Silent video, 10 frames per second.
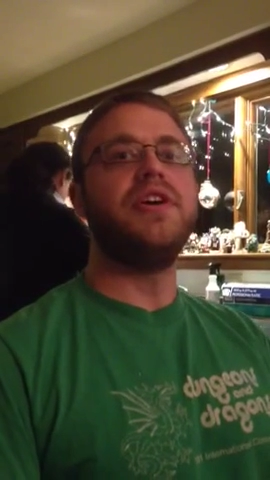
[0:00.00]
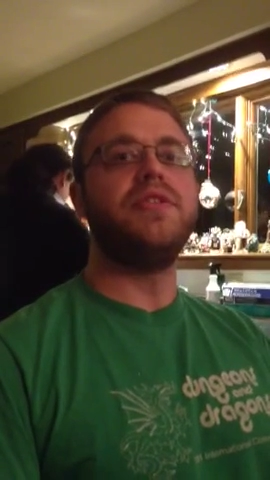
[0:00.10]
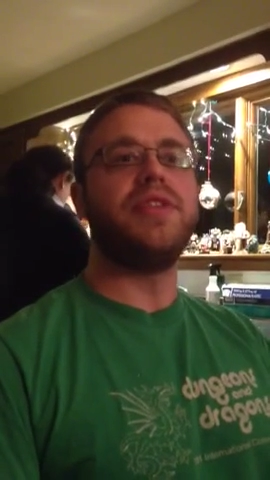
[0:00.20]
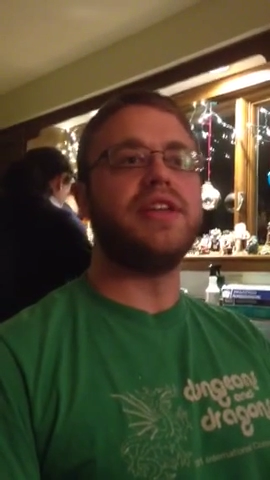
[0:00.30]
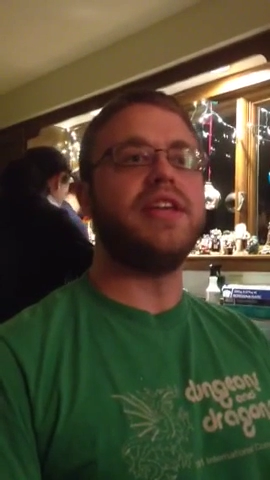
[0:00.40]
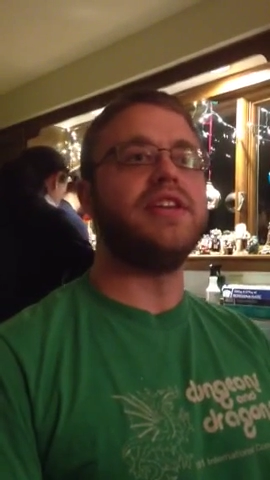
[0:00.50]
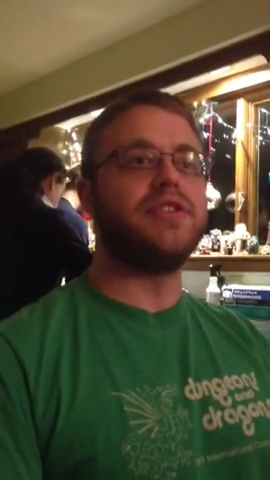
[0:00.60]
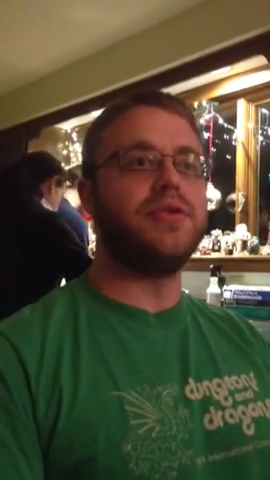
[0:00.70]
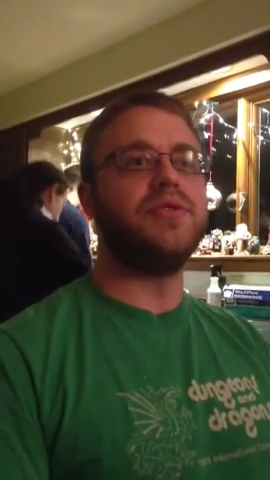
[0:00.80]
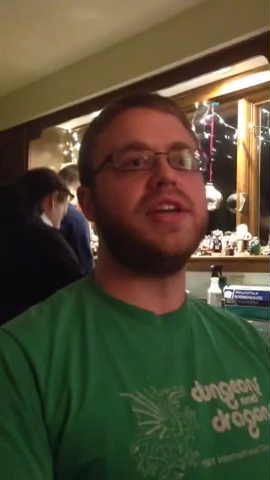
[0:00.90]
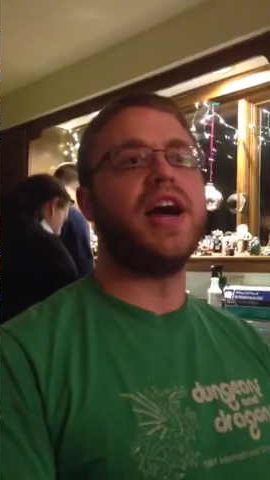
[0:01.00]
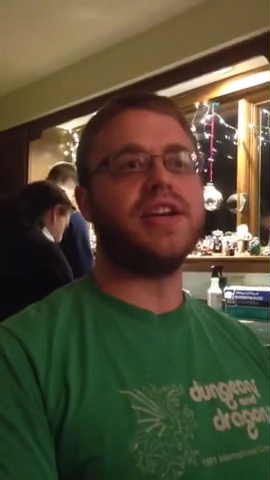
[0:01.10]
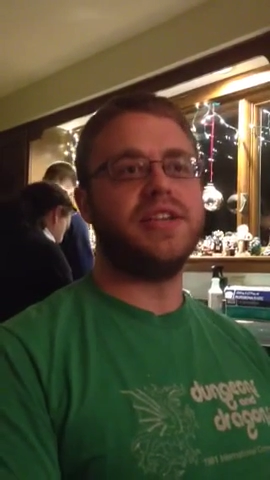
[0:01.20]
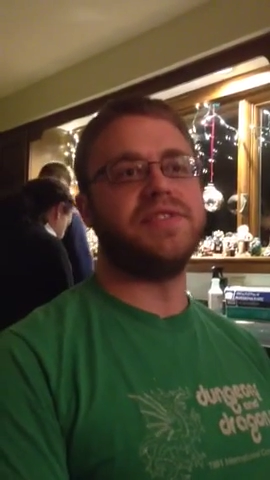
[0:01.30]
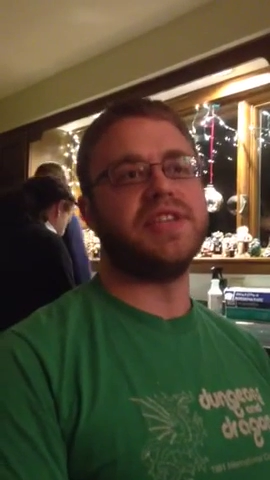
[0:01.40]
you then need to tune the
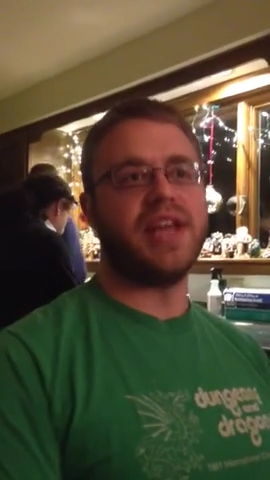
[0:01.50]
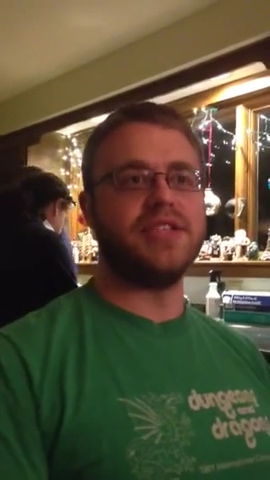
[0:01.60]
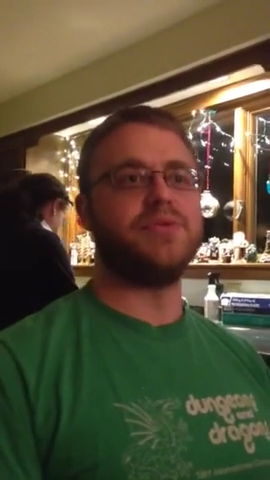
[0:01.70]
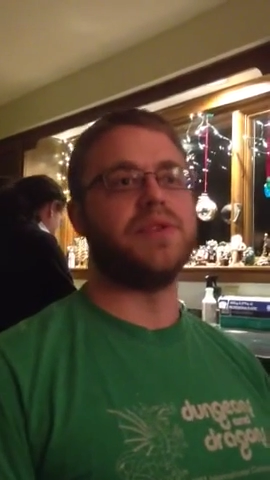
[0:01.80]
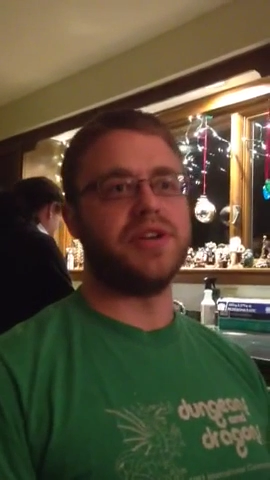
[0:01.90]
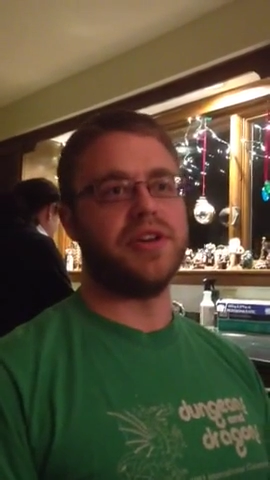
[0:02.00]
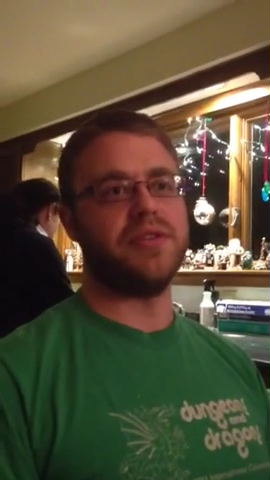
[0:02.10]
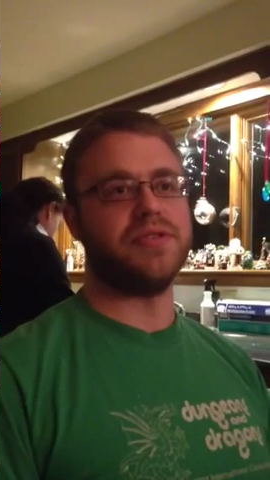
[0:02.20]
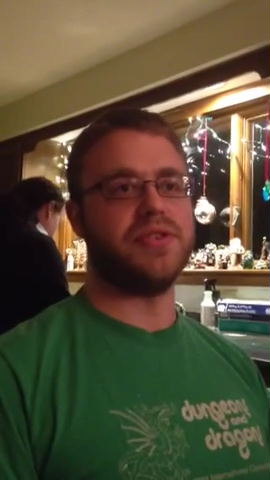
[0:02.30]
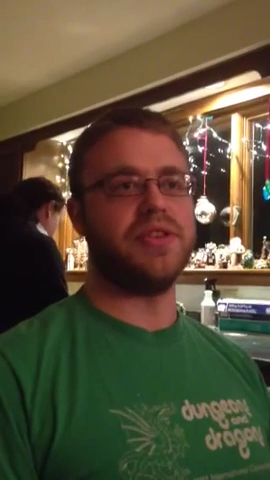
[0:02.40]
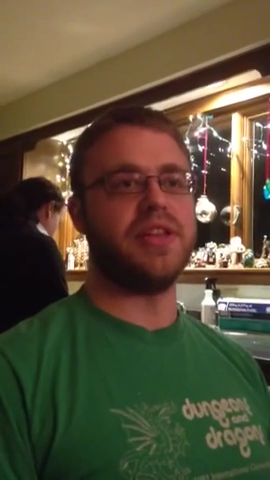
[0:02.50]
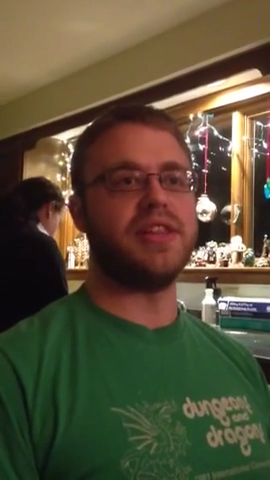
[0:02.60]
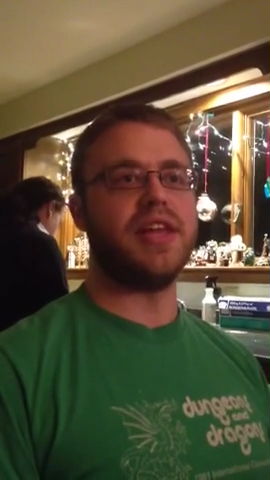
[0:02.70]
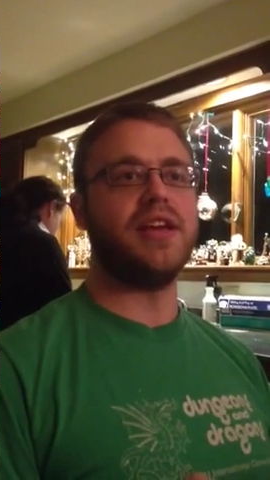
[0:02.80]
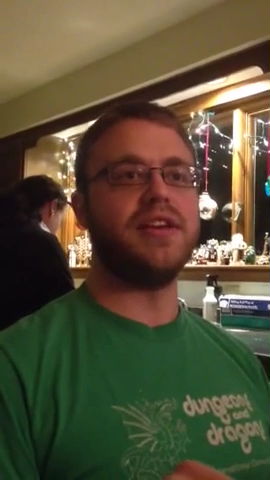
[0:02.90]
octaves against one another so
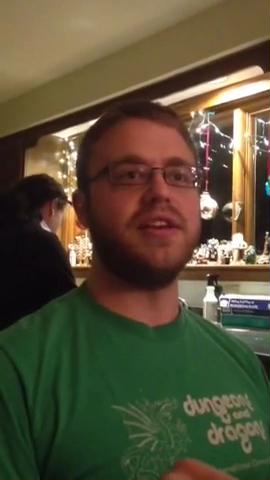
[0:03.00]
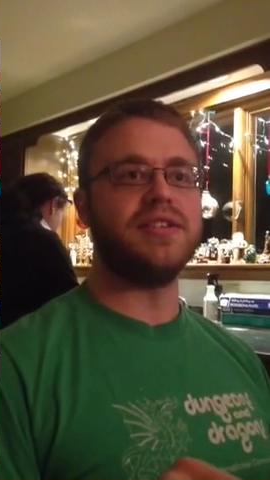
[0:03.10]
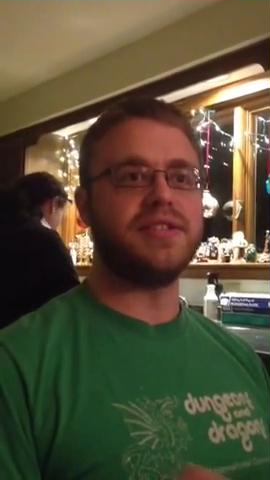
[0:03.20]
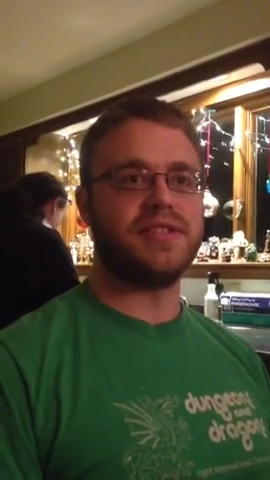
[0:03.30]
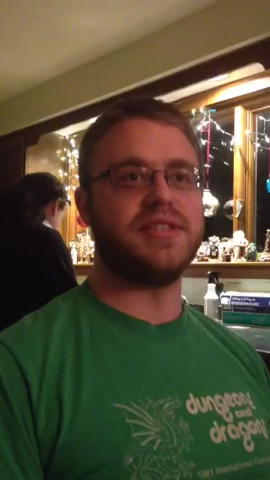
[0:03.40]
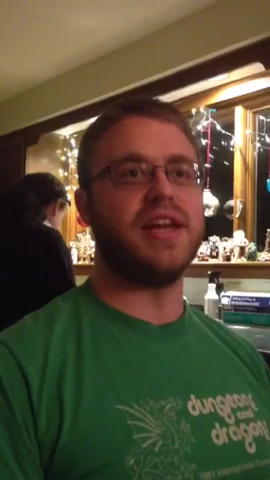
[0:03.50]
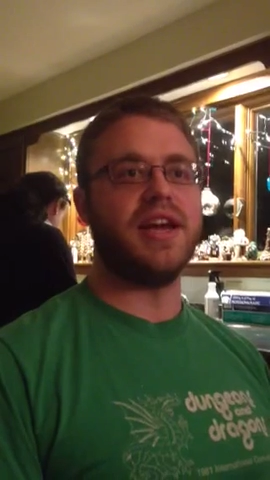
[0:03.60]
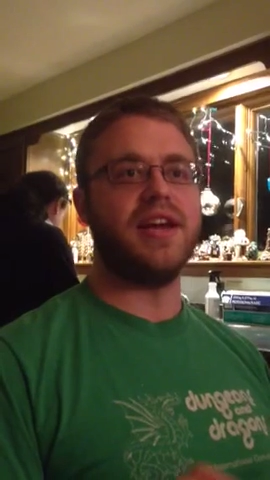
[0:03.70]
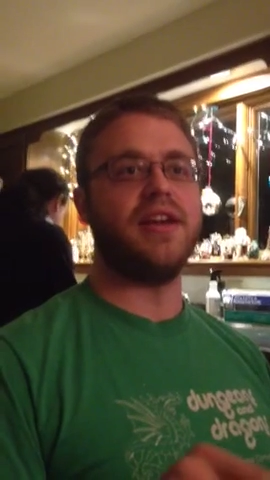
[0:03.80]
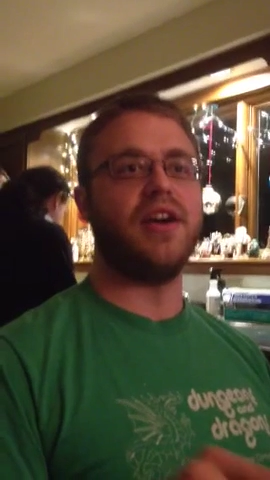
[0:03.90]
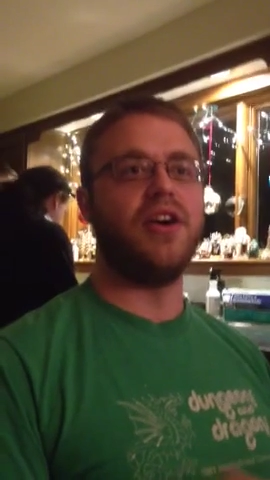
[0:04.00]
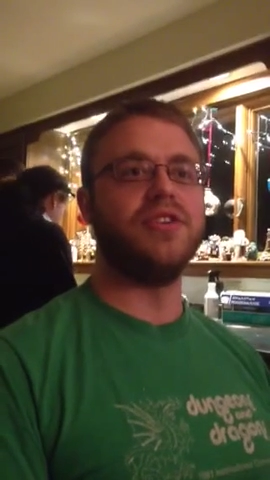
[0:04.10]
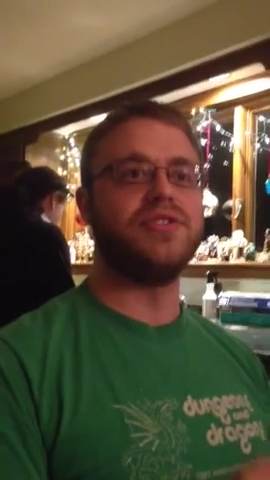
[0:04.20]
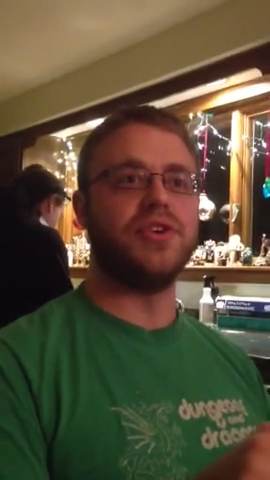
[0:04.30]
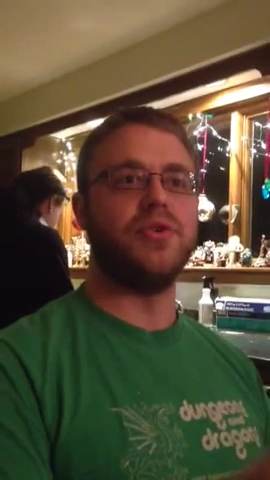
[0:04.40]
that they stay
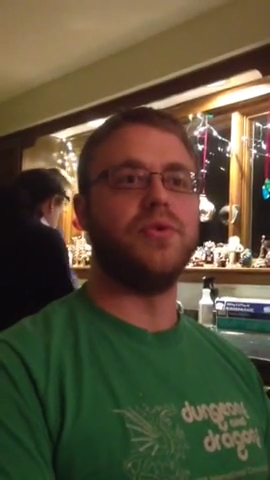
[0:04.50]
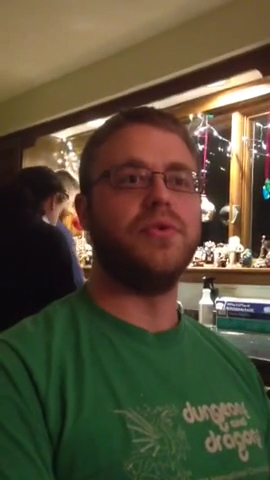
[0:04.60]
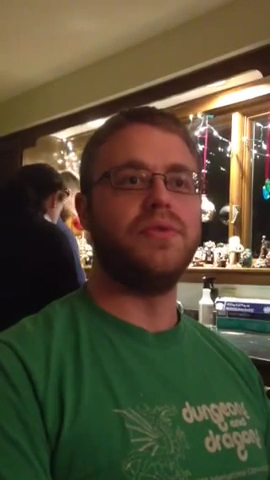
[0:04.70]
also